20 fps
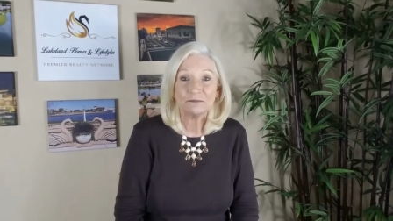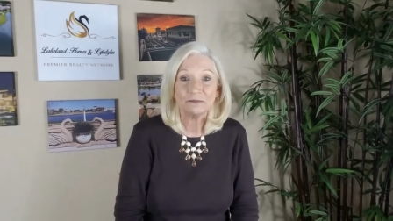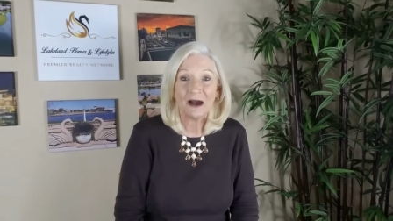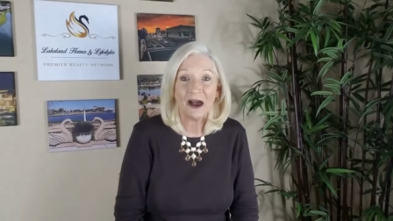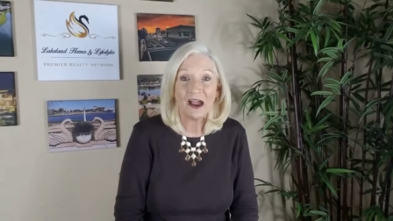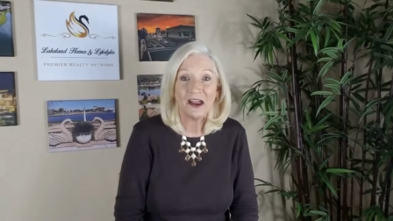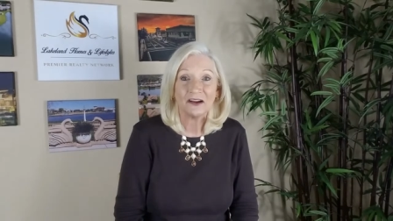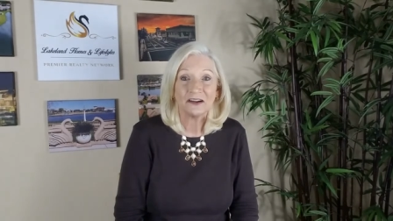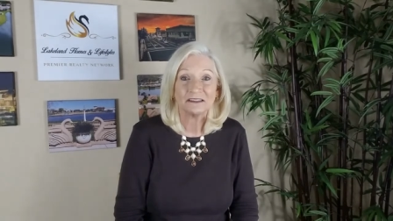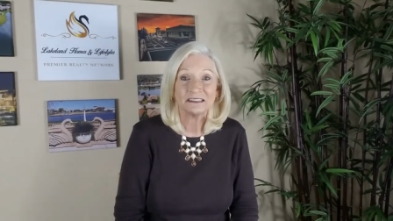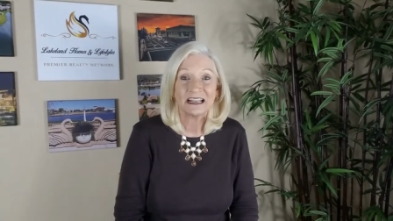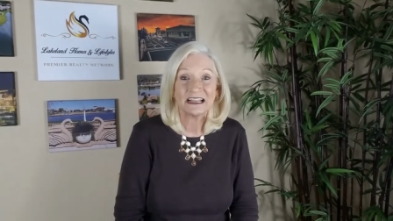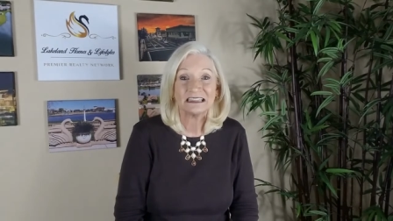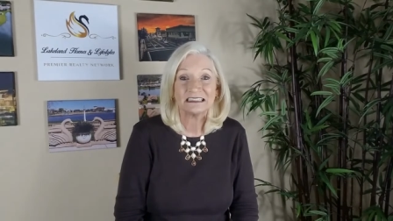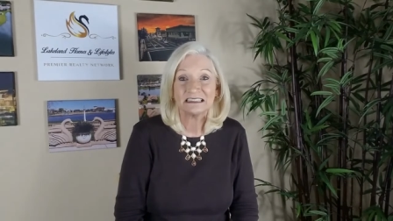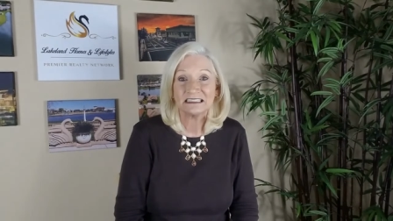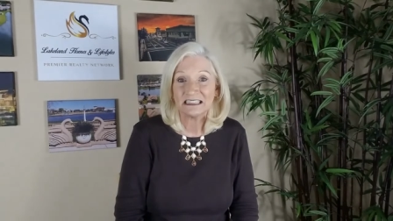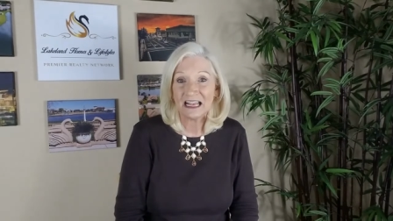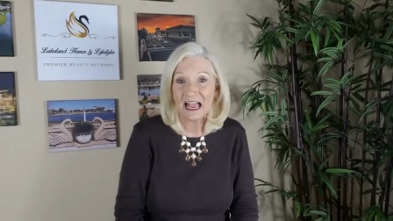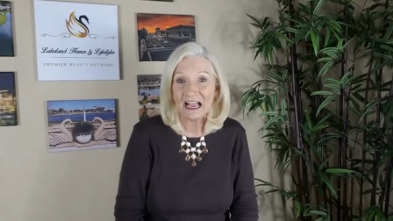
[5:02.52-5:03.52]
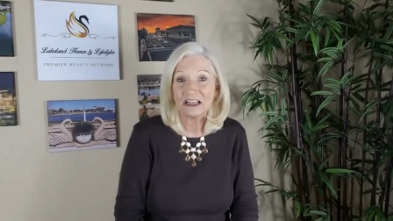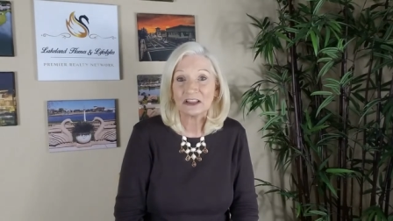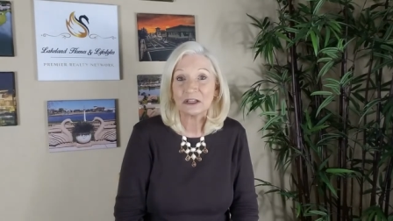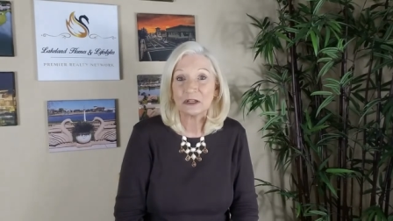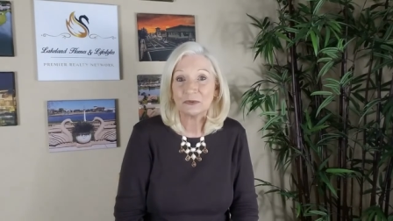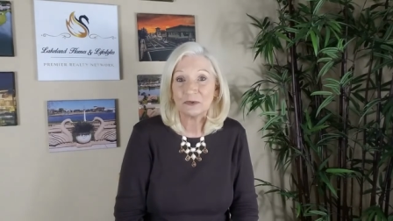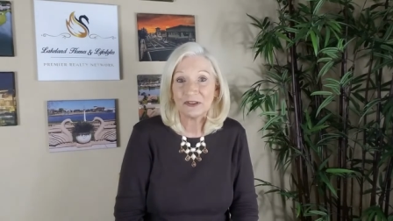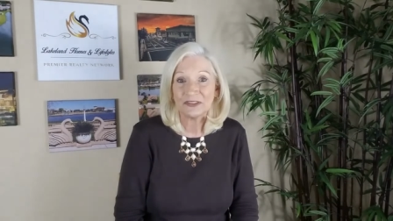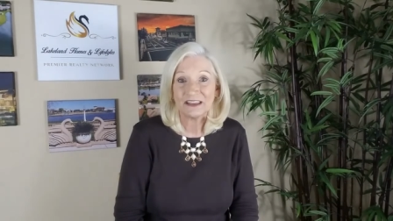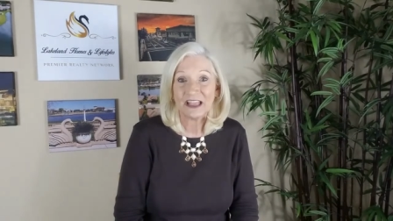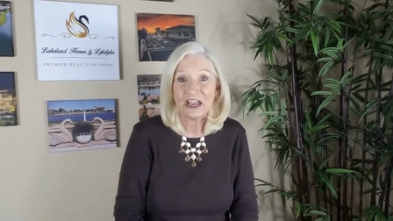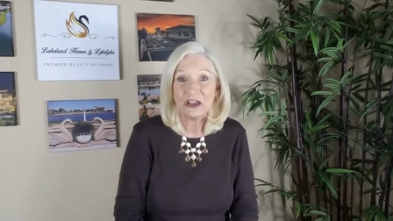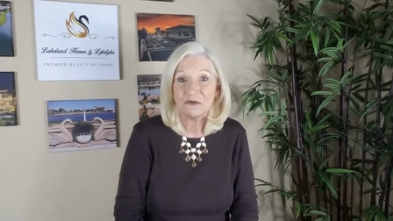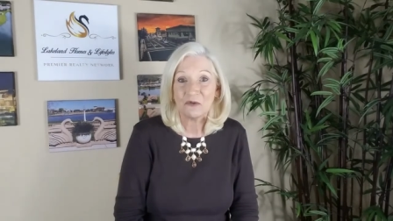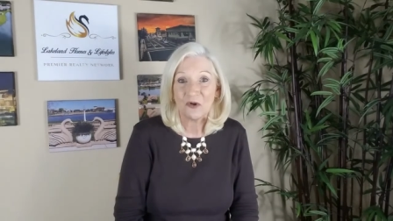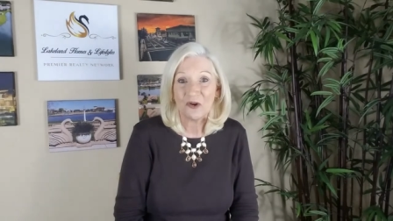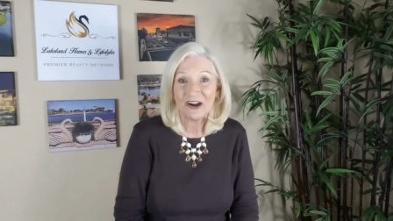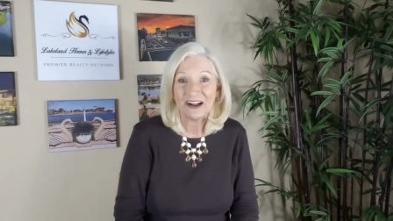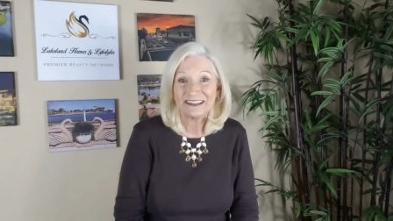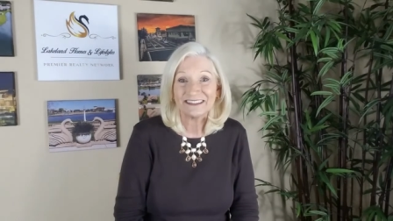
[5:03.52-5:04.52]
buyers exactly what they
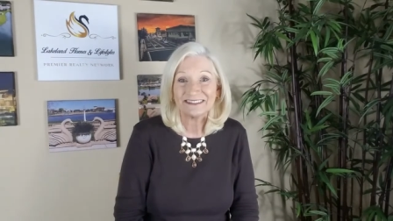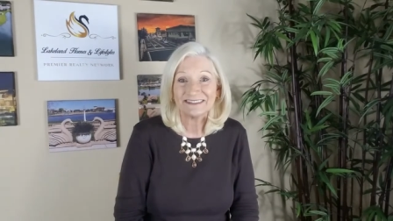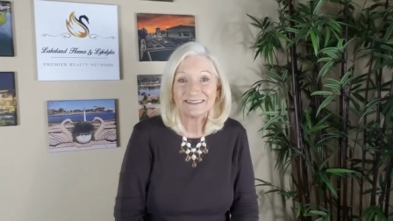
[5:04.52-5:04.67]
want.